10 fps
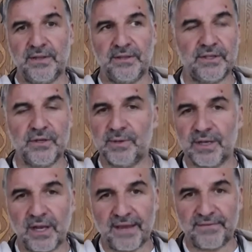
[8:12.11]
Human
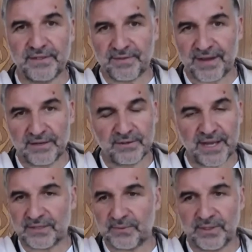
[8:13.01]
life is valued,
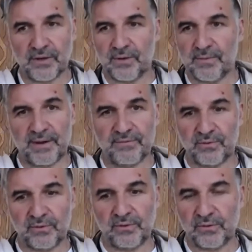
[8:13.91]
as we know, above
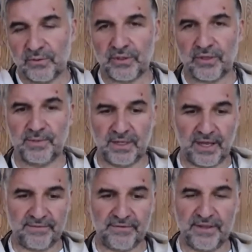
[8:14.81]
all human
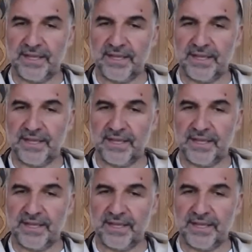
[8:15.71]
life.